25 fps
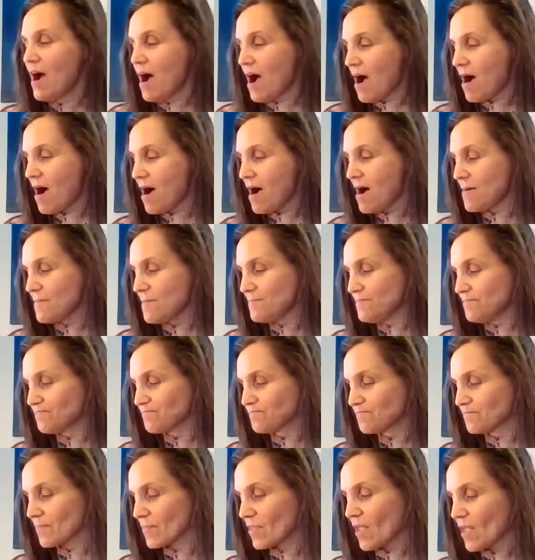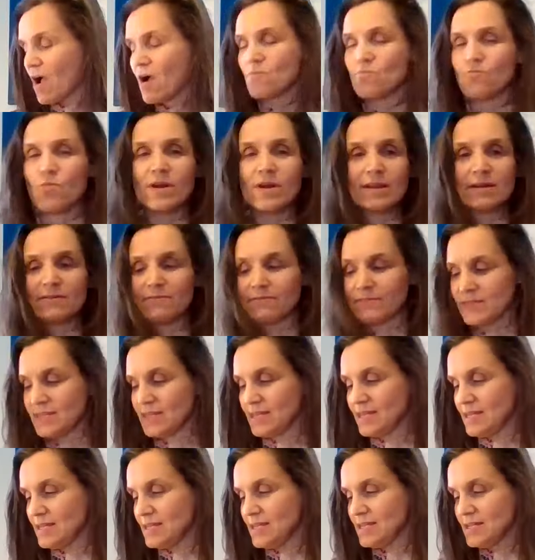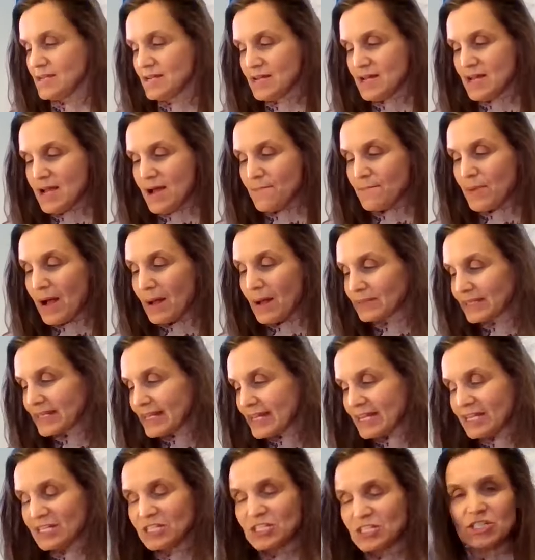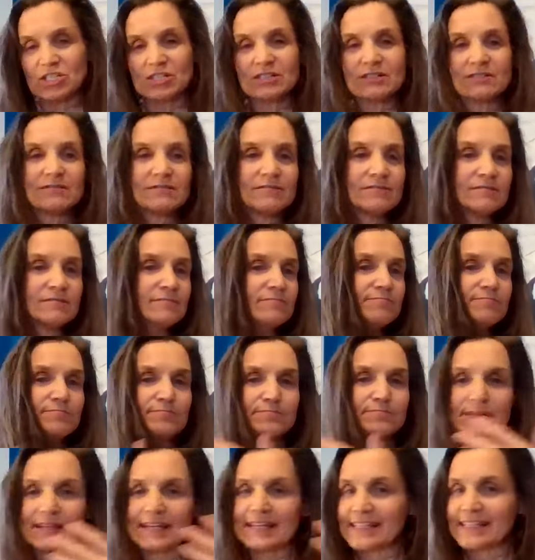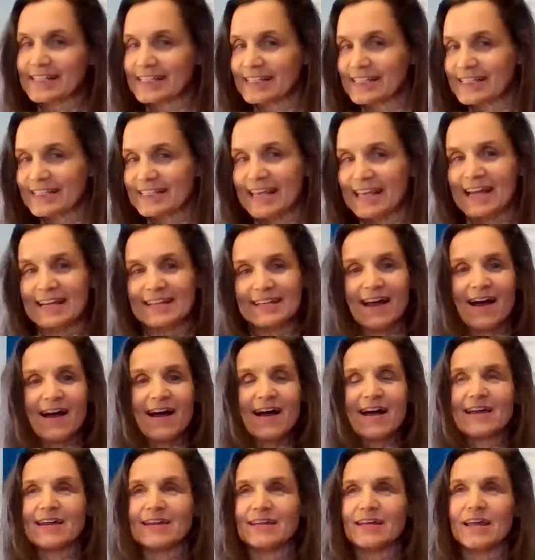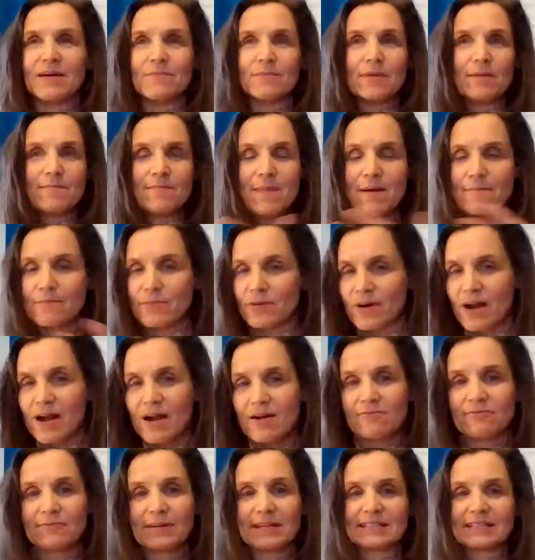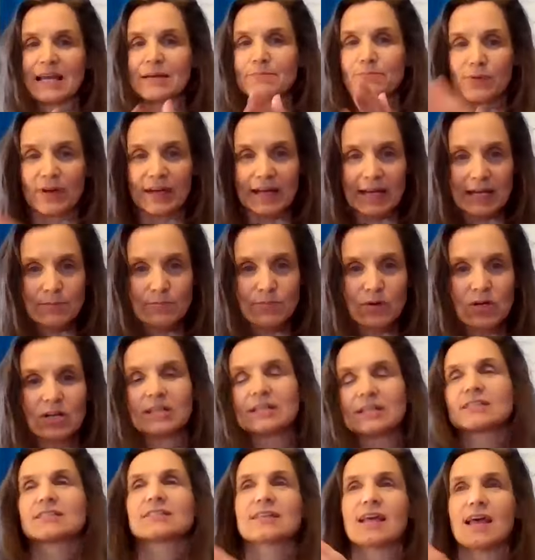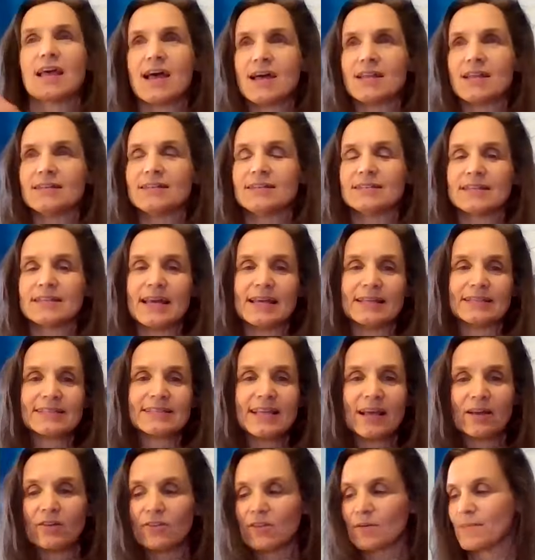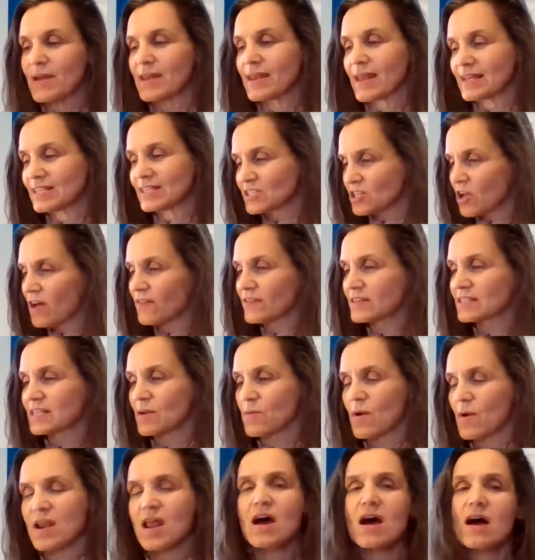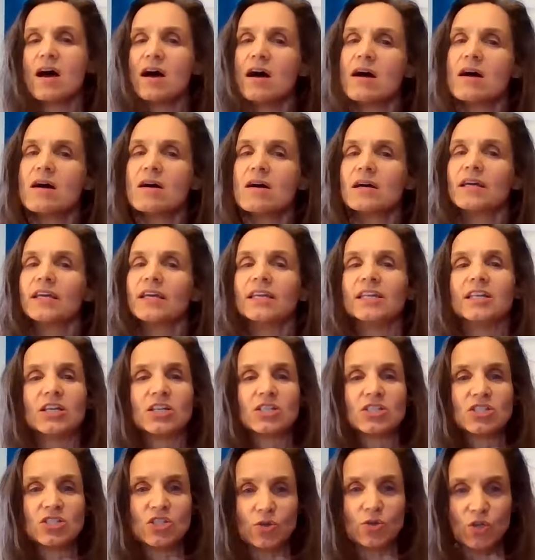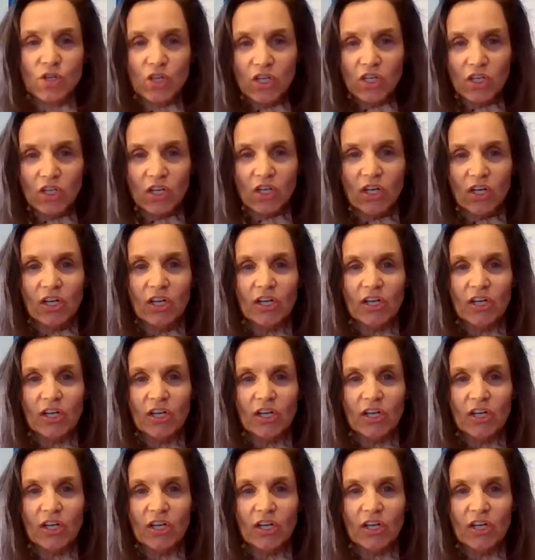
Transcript: on one of the publication places that I am a member of, because I bring in books and sell them, and I saw this and I went, oh, it looks so good.